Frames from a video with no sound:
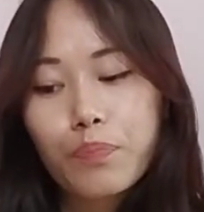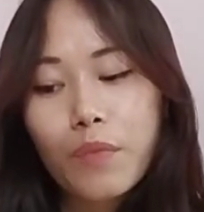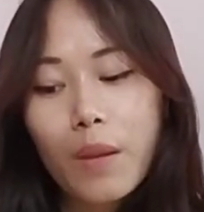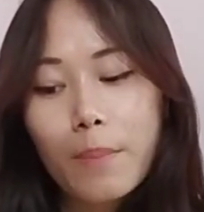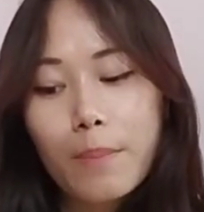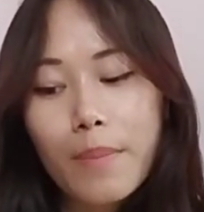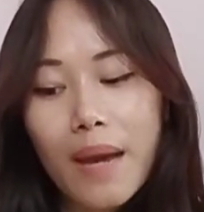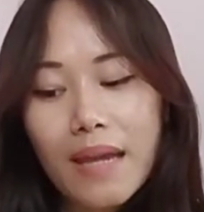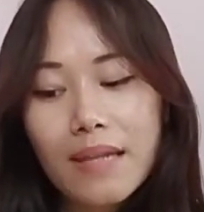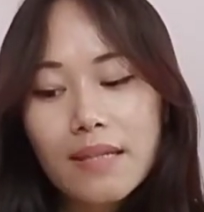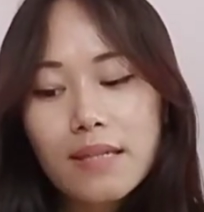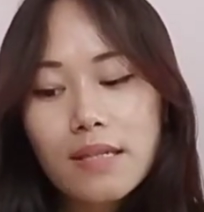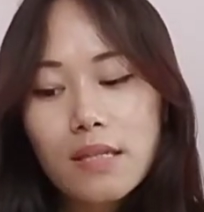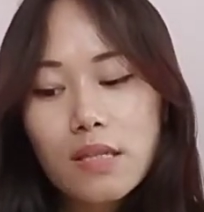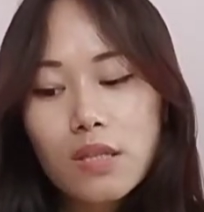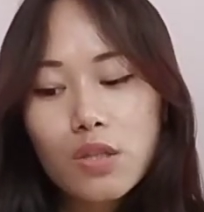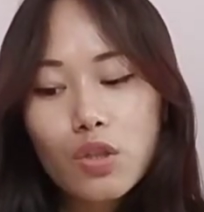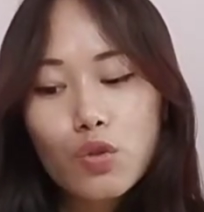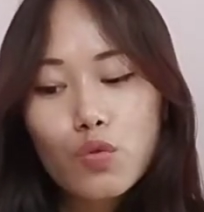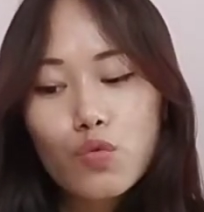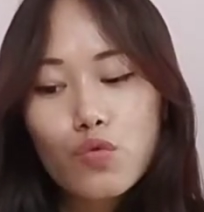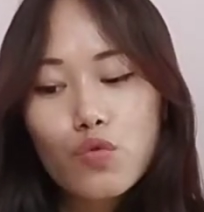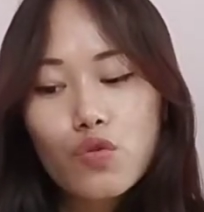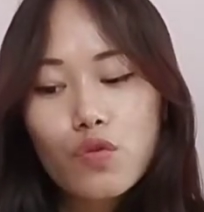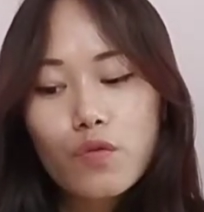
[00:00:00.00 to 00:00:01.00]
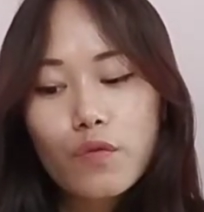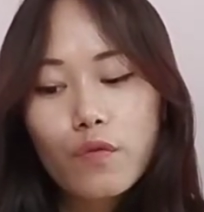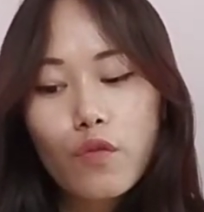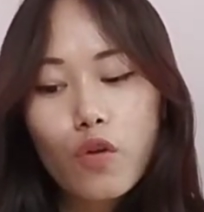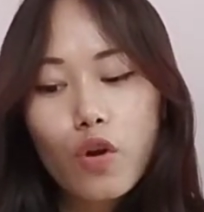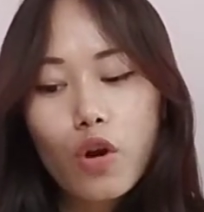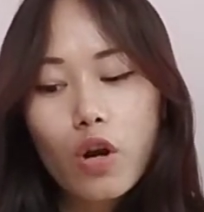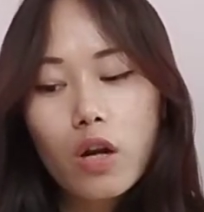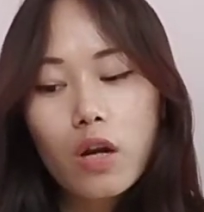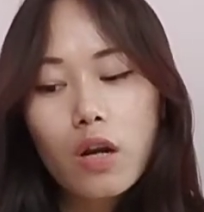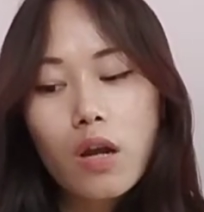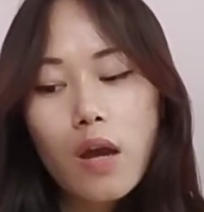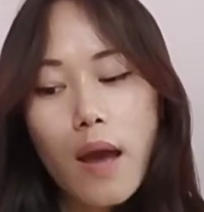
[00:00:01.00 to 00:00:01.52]
might is used
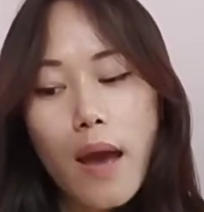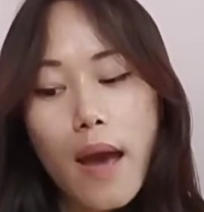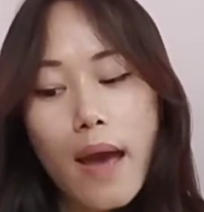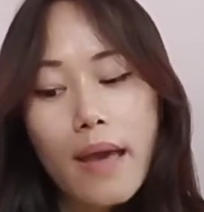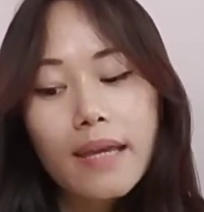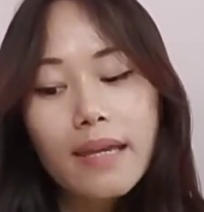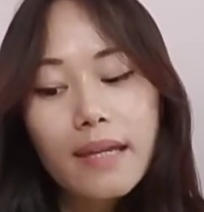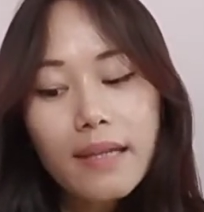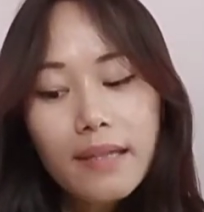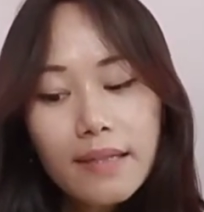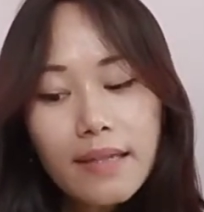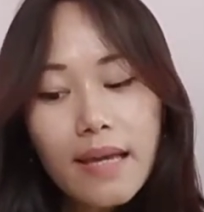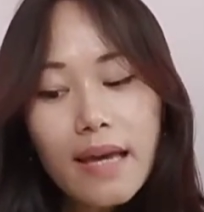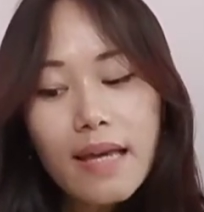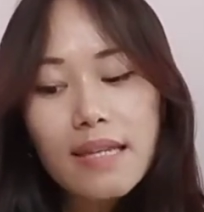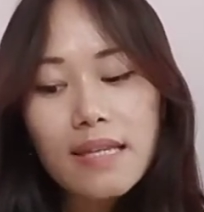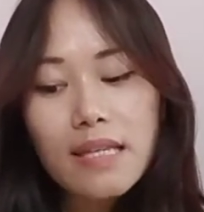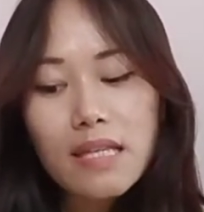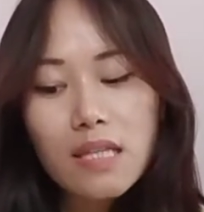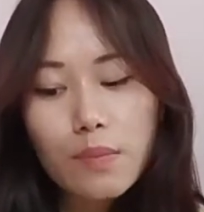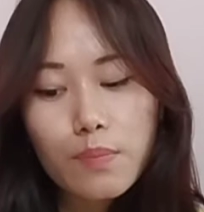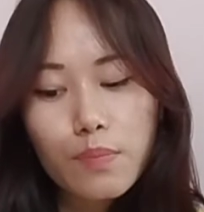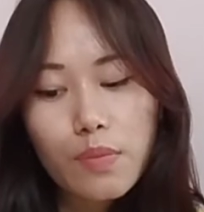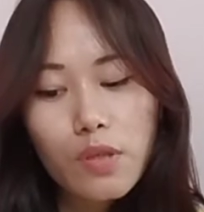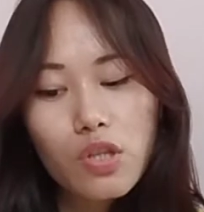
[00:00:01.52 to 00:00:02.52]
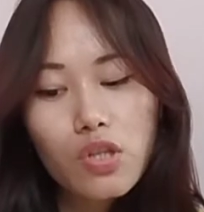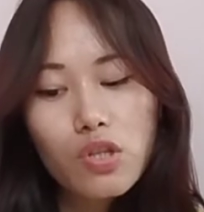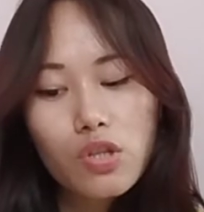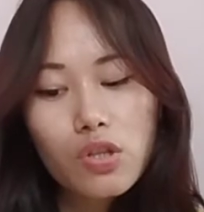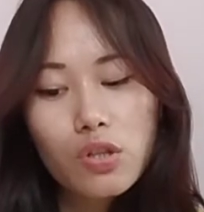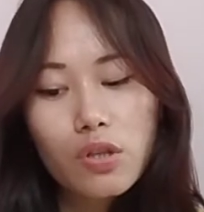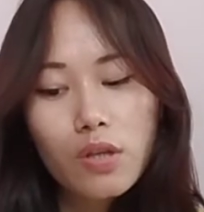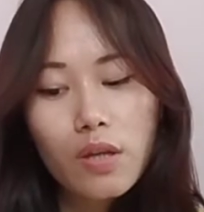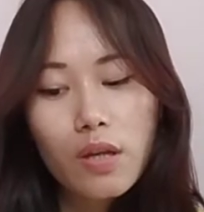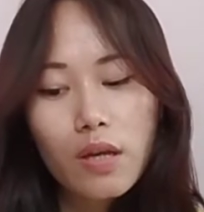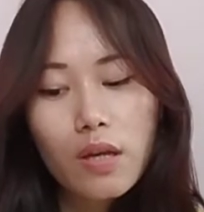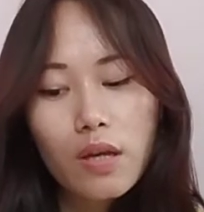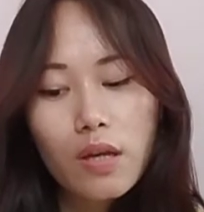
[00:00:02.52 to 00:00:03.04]
for indirect speech,
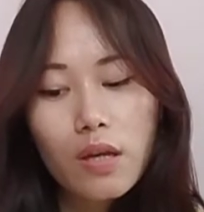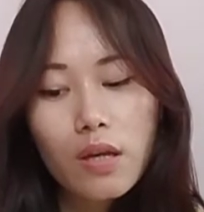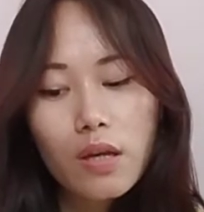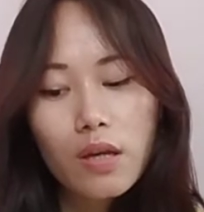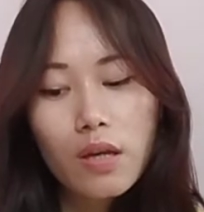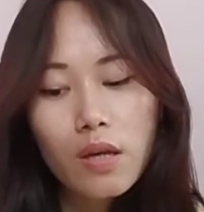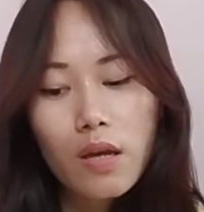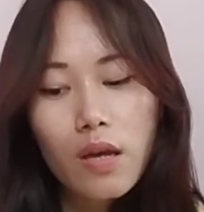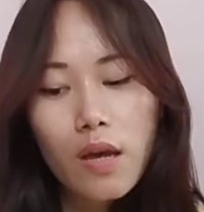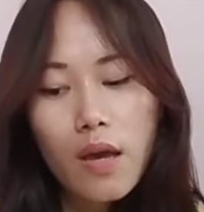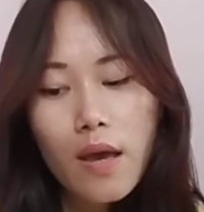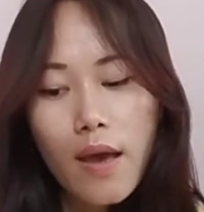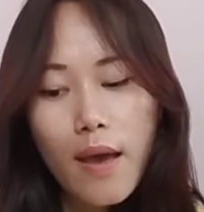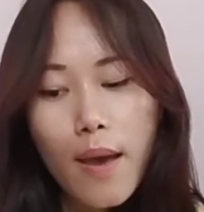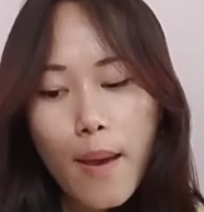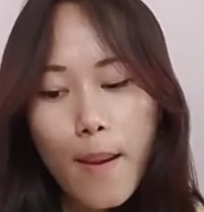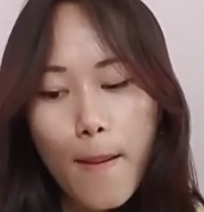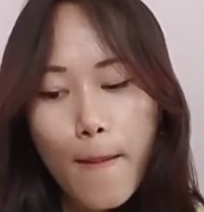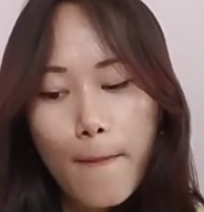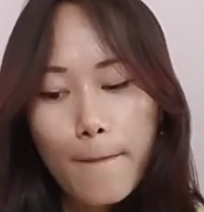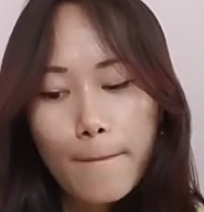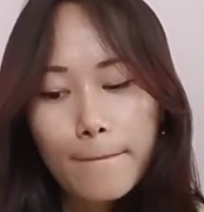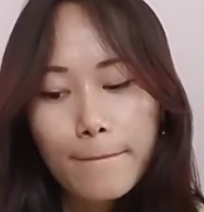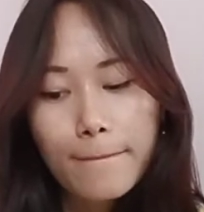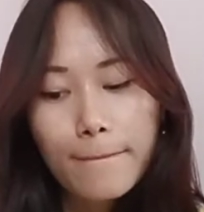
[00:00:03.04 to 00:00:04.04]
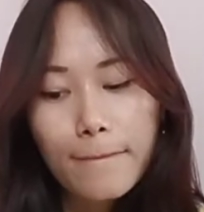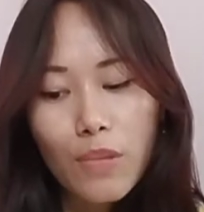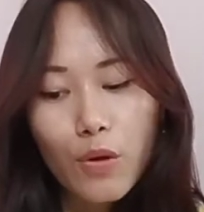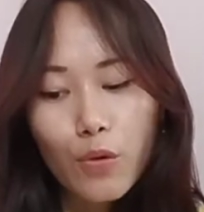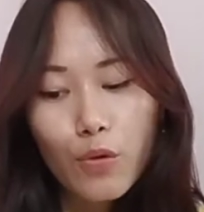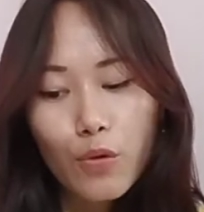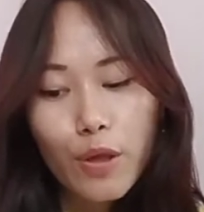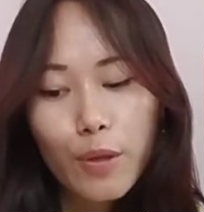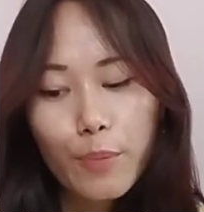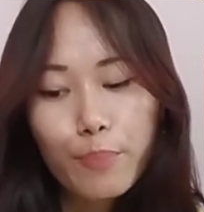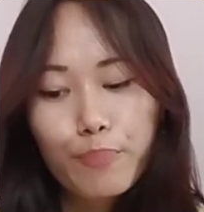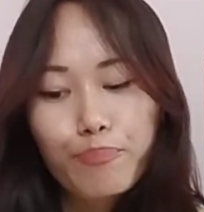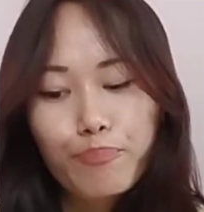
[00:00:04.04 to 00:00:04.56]
okay,